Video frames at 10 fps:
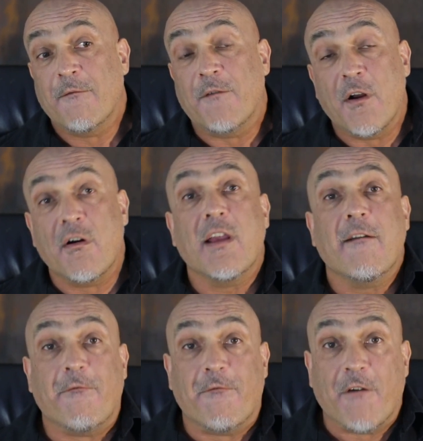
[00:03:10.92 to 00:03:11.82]

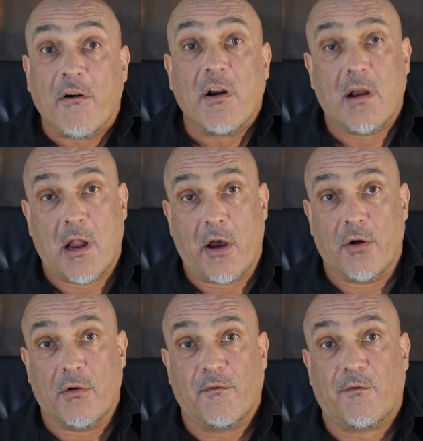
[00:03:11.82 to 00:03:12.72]
very, very
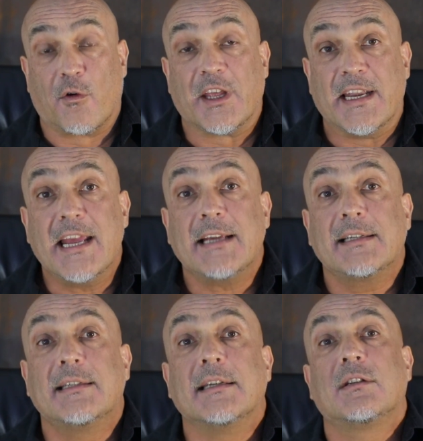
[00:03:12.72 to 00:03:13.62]
low for the
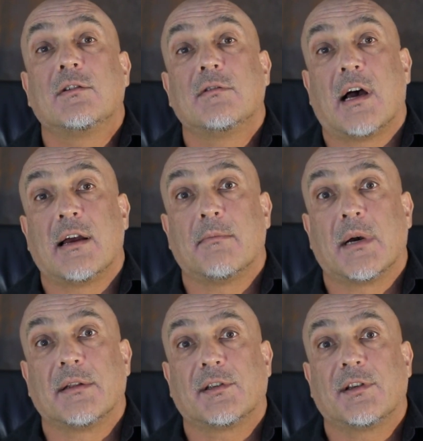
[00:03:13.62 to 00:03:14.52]
next six to nine
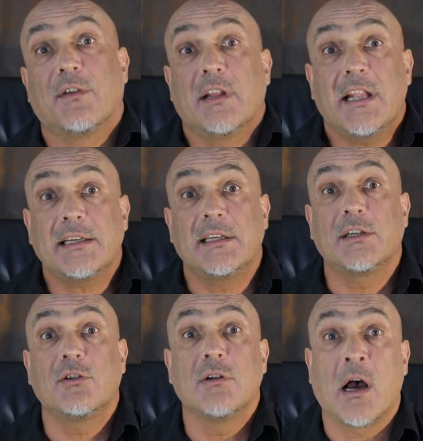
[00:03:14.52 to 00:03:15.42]
months. So for the next
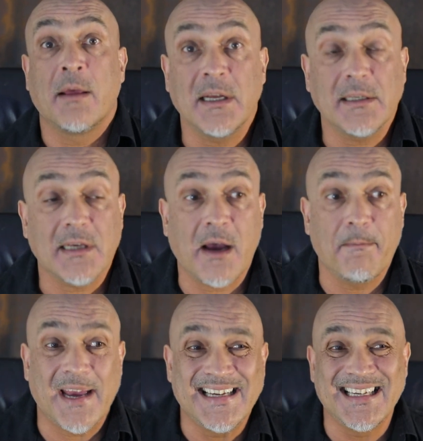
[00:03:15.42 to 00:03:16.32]
six to nine months,
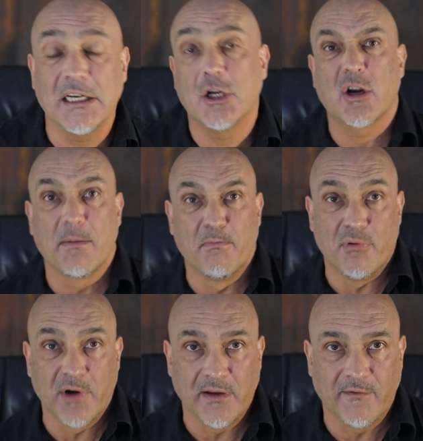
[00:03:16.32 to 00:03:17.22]
I basically got a
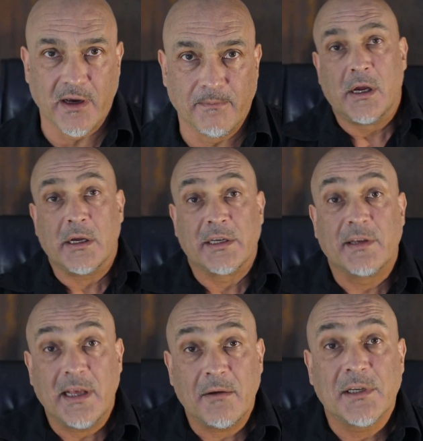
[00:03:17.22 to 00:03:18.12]
breather. Okay,
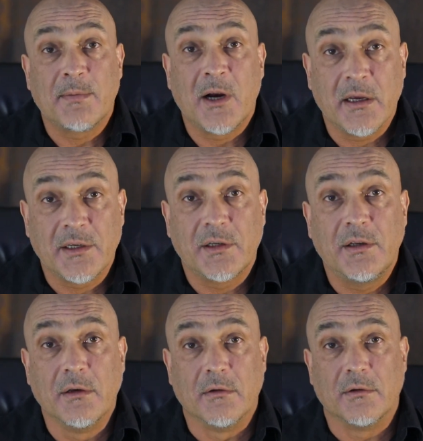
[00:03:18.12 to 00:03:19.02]
so that was my
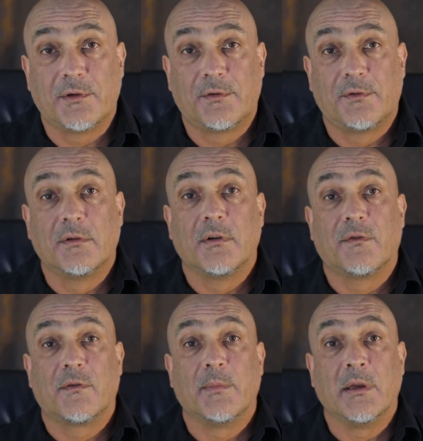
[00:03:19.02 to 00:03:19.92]
excuse
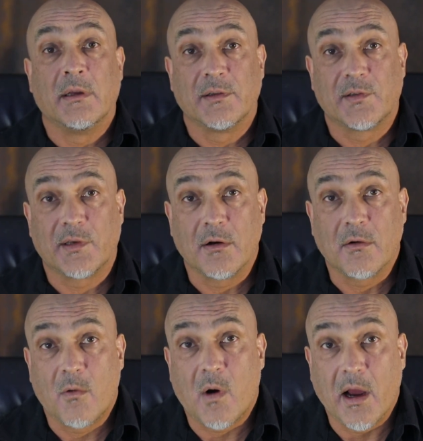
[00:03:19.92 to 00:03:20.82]
for being so
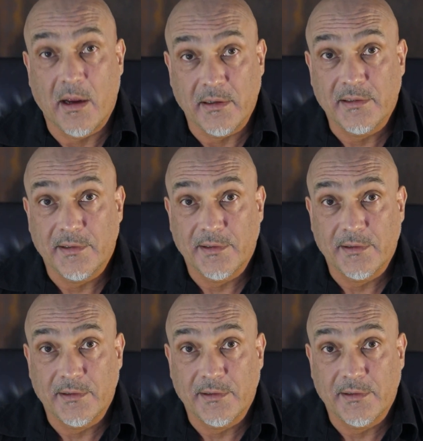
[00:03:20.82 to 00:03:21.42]
quiet.